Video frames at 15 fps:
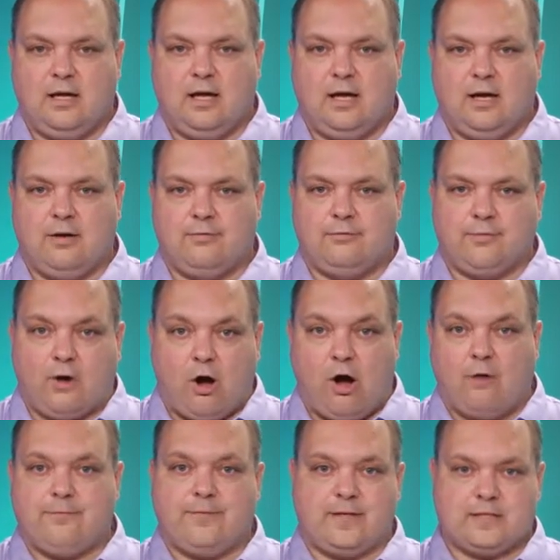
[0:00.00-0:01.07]
of
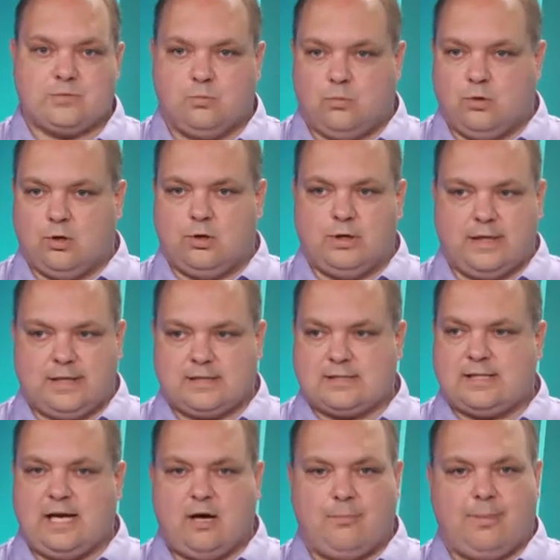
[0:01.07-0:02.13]
Office, Word,
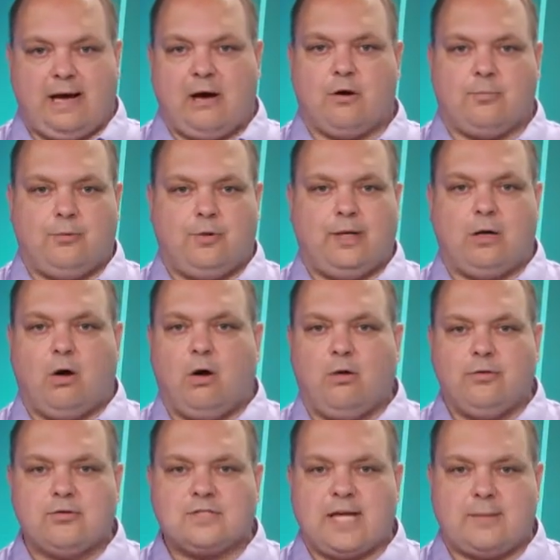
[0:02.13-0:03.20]
Excel, PowerPoint, all
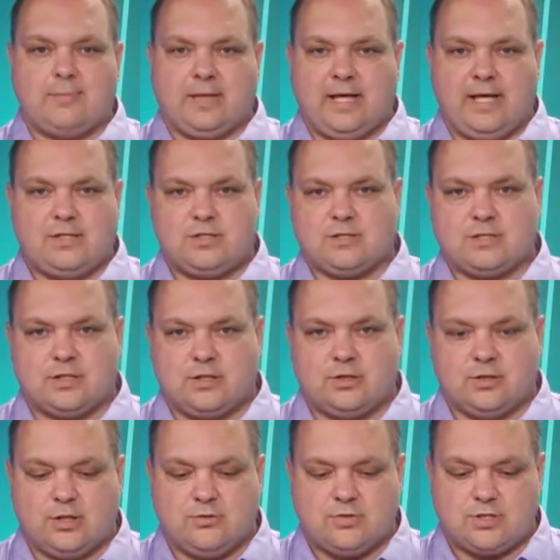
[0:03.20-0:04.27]
those applications that you're
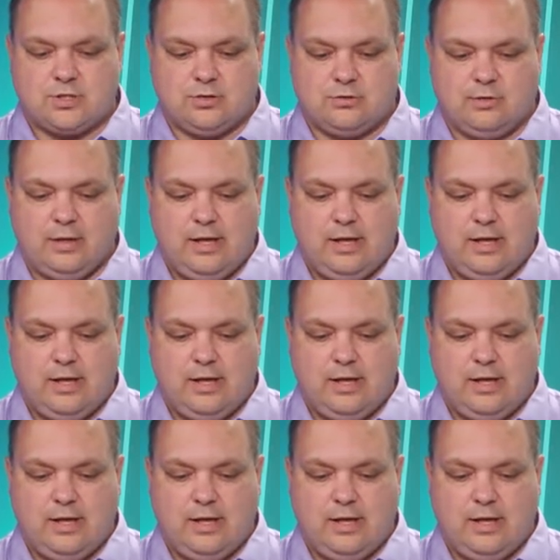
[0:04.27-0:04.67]
used to.